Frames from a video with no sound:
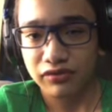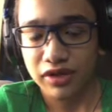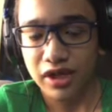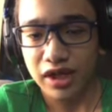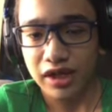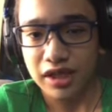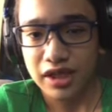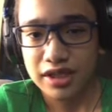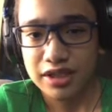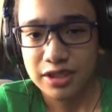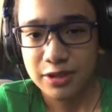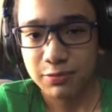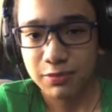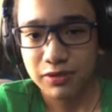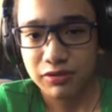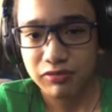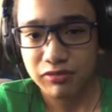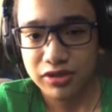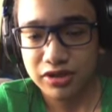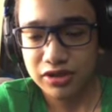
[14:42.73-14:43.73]
like
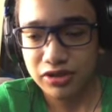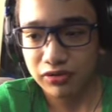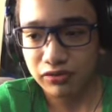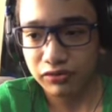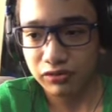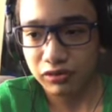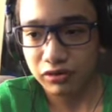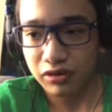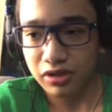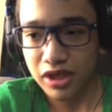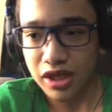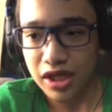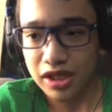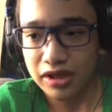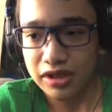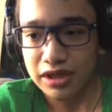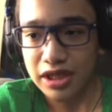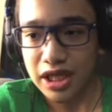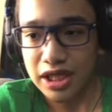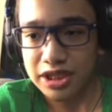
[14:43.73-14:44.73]

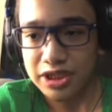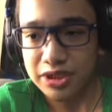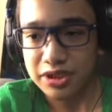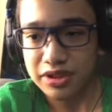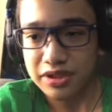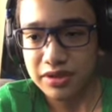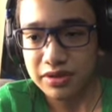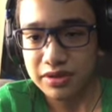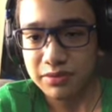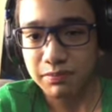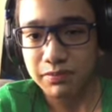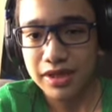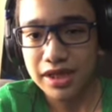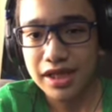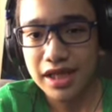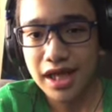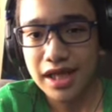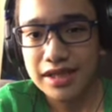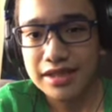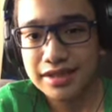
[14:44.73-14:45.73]

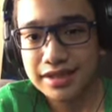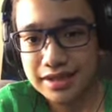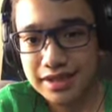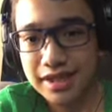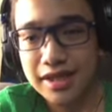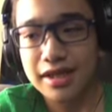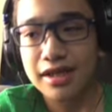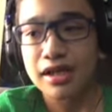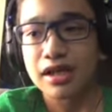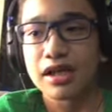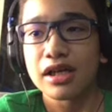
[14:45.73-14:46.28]
SCP-1048-B and C.